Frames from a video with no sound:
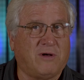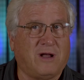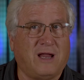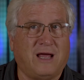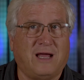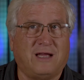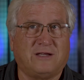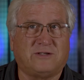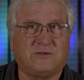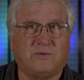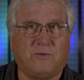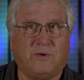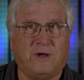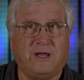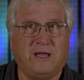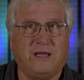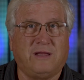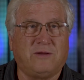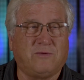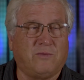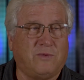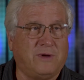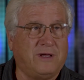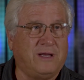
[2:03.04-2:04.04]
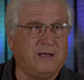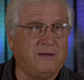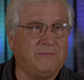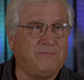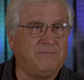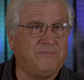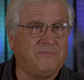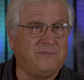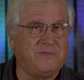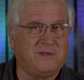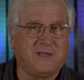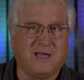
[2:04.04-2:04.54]
last week we
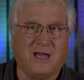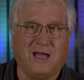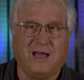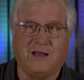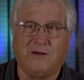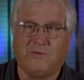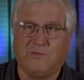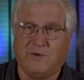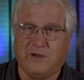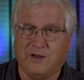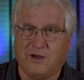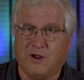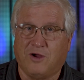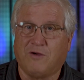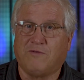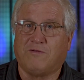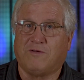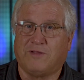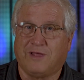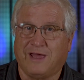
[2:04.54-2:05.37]
kind of went over